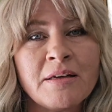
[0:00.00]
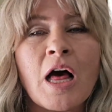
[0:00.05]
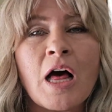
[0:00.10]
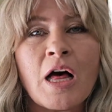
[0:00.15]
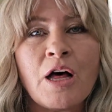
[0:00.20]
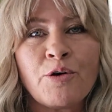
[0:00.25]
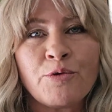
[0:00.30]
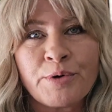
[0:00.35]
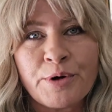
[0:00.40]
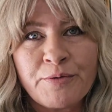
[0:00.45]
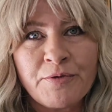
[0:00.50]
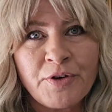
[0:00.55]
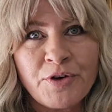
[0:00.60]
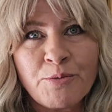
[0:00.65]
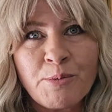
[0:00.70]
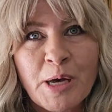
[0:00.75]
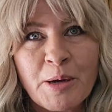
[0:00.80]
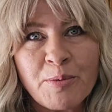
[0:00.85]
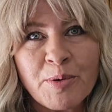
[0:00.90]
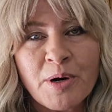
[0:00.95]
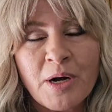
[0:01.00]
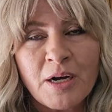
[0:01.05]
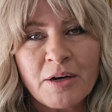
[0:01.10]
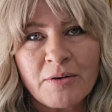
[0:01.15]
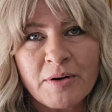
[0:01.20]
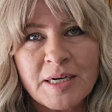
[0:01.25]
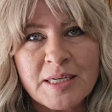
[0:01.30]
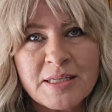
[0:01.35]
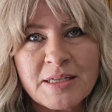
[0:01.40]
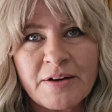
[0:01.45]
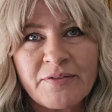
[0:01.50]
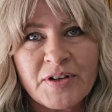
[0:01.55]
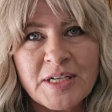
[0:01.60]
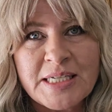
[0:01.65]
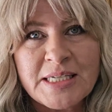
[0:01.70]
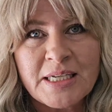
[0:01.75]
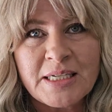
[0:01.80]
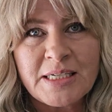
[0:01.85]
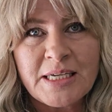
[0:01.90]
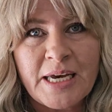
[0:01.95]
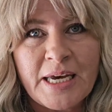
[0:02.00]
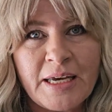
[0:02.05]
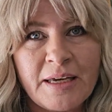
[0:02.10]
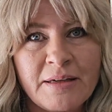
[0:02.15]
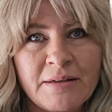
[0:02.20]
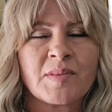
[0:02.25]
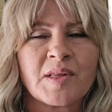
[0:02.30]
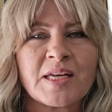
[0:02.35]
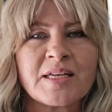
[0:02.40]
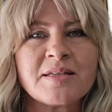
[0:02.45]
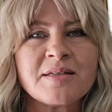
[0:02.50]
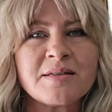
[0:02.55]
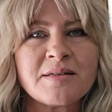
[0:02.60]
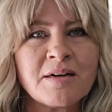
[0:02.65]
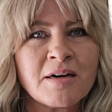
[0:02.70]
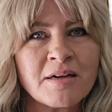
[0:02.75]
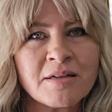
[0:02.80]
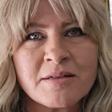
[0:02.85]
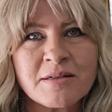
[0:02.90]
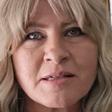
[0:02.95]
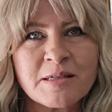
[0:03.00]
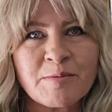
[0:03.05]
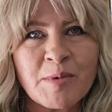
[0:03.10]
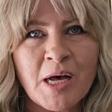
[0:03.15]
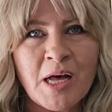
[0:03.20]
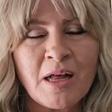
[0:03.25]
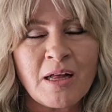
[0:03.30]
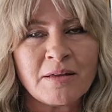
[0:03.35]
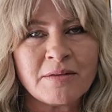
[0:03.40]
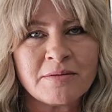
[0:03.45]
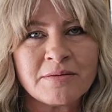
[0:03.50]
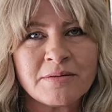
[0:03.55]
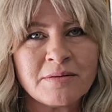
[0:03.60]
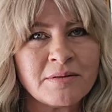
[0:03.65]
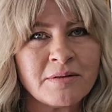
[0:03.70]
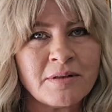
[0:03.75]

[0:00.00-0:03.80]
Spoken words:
I'll review my progress every Sunday. Start small.